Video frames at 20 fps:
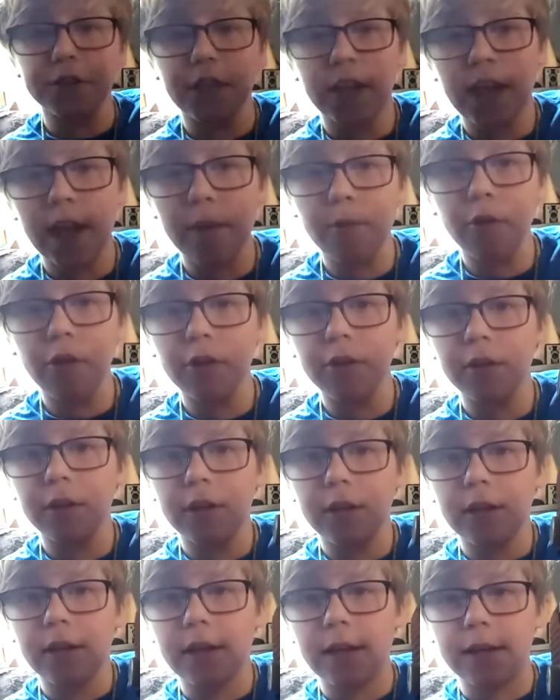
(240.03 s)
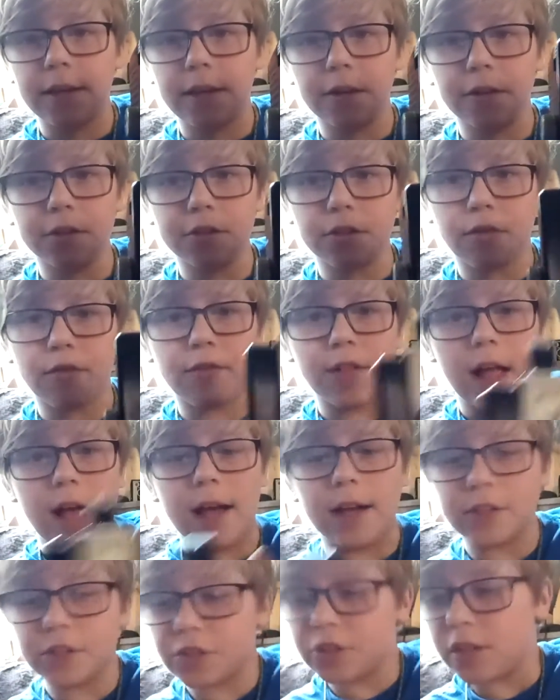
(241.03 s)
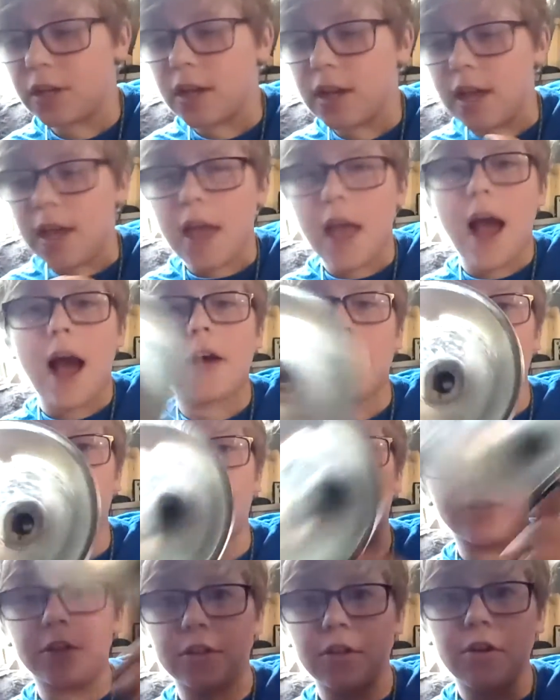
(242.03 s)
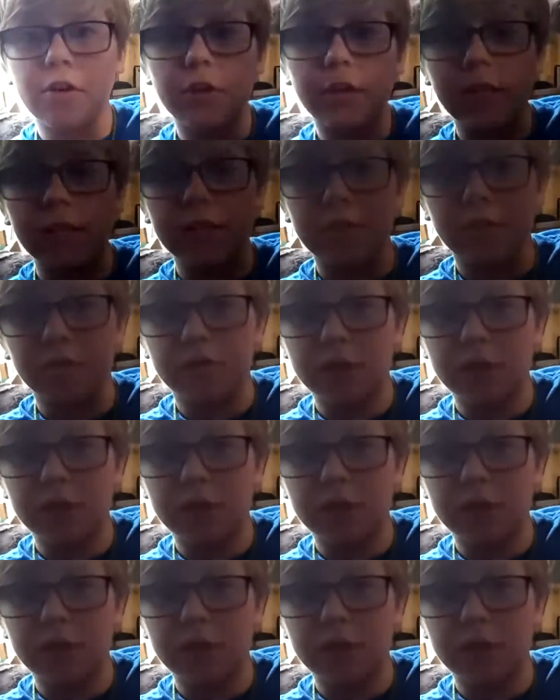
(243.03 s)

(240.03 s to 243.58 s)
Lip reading: the camera, and here's the flash. How you put it on is you